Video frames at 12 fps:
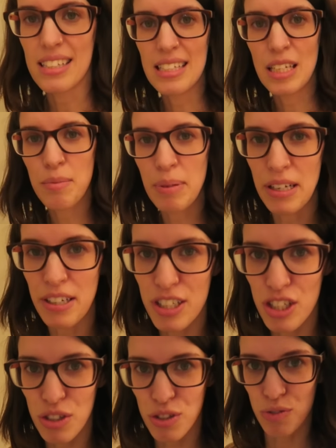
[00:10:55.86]
the C D player
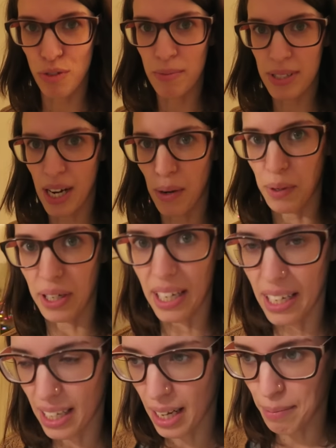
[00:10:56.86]
in Jude's room's not
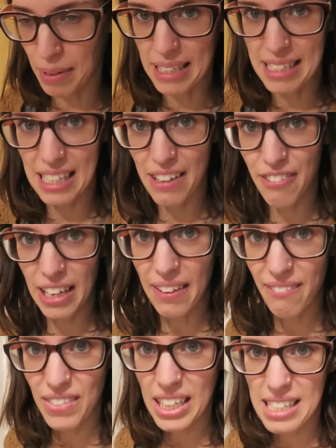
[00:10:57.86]
working. I'm gonna see if I
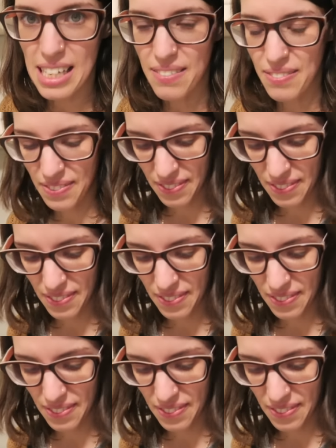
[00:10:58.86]
can fix it.